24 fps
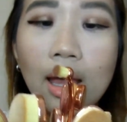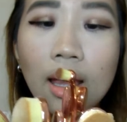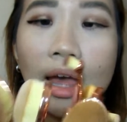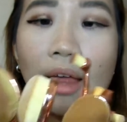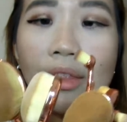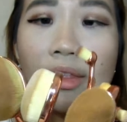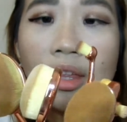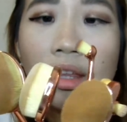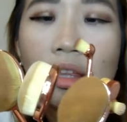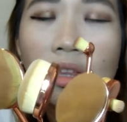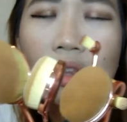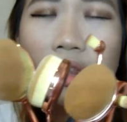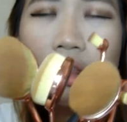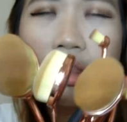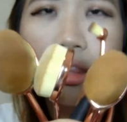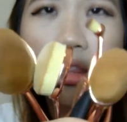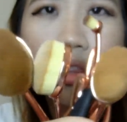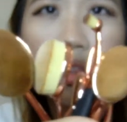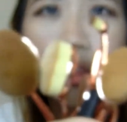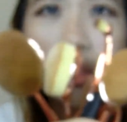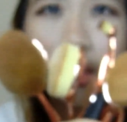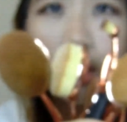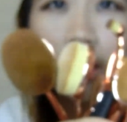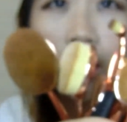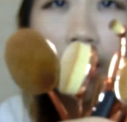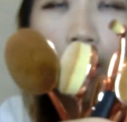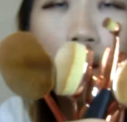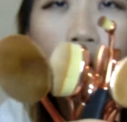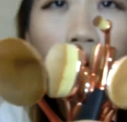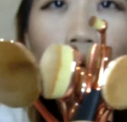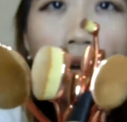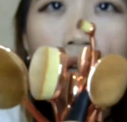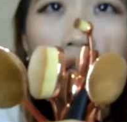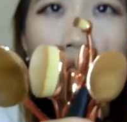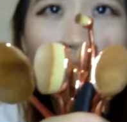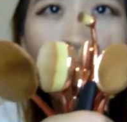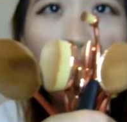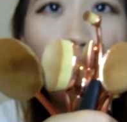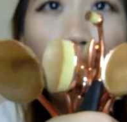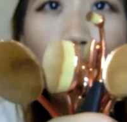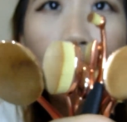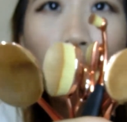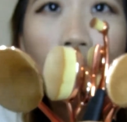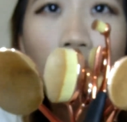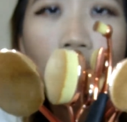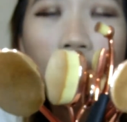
I think the whole